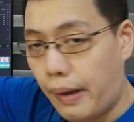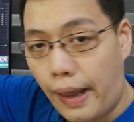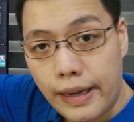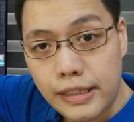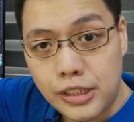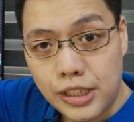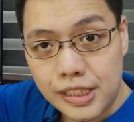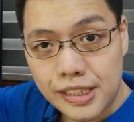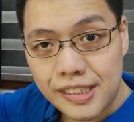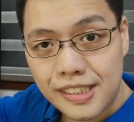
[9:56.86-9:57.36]

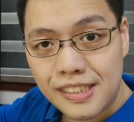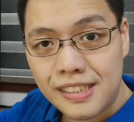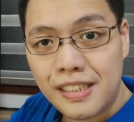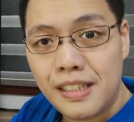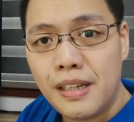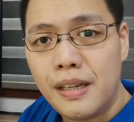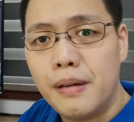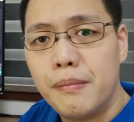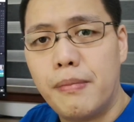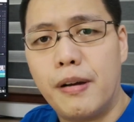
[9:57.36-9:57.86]
edges.
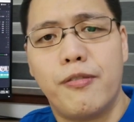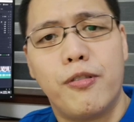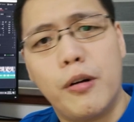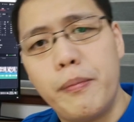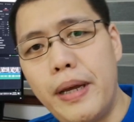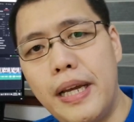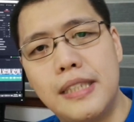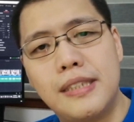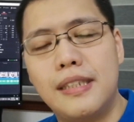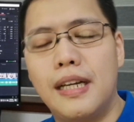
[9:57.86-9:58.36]
But for
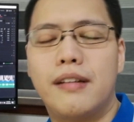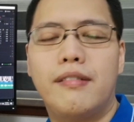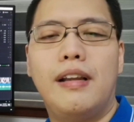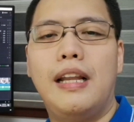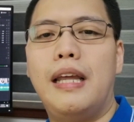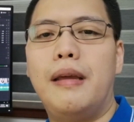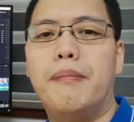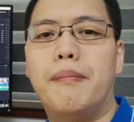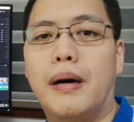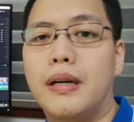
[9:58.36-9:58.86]
me, it's not
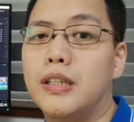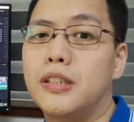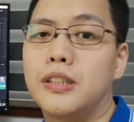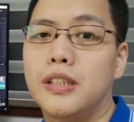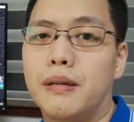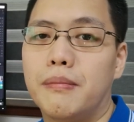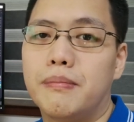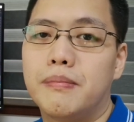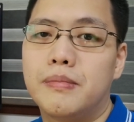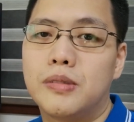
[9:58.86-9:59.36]
really
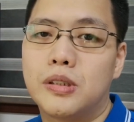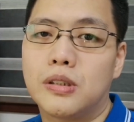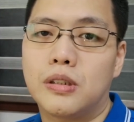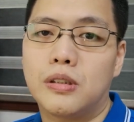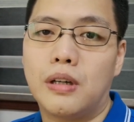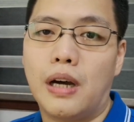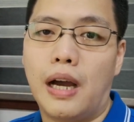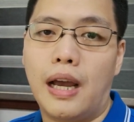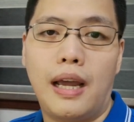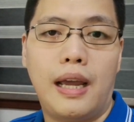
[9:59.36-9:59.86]
bothersome.
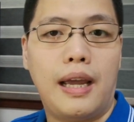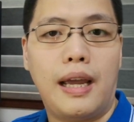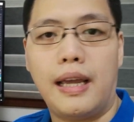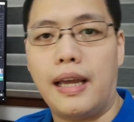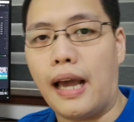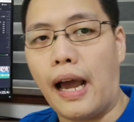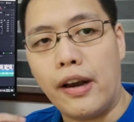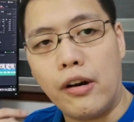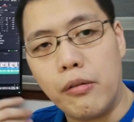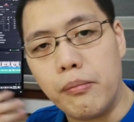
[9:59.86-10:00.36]
So I
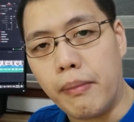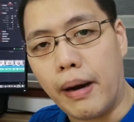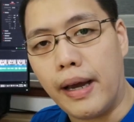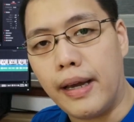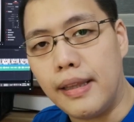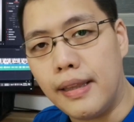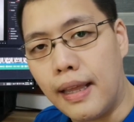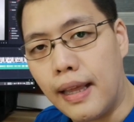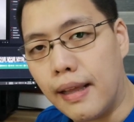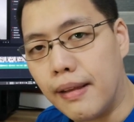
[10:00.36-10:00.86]
don't
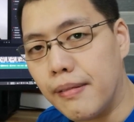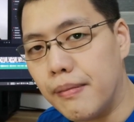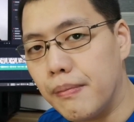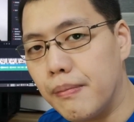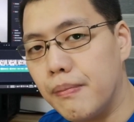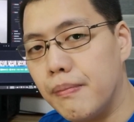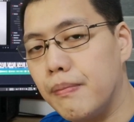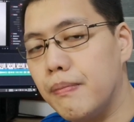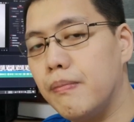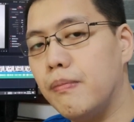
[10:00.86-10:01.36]
mind
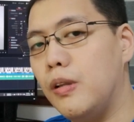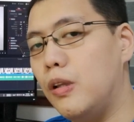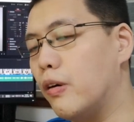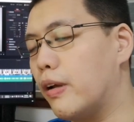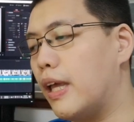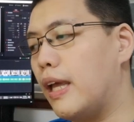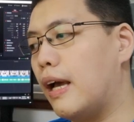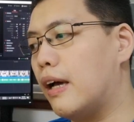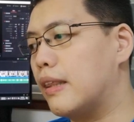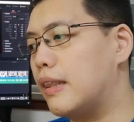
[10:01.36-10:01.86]

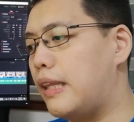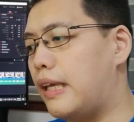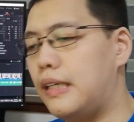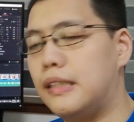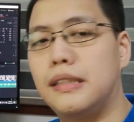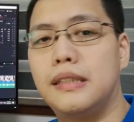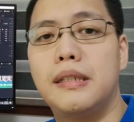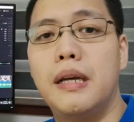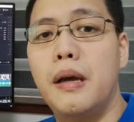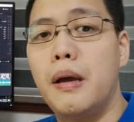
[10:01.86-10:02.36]
looking at
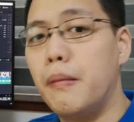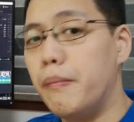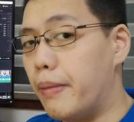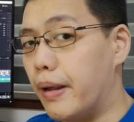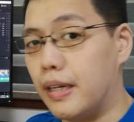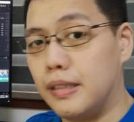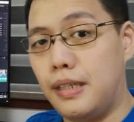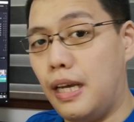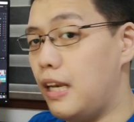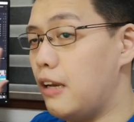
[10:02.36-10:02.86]
this because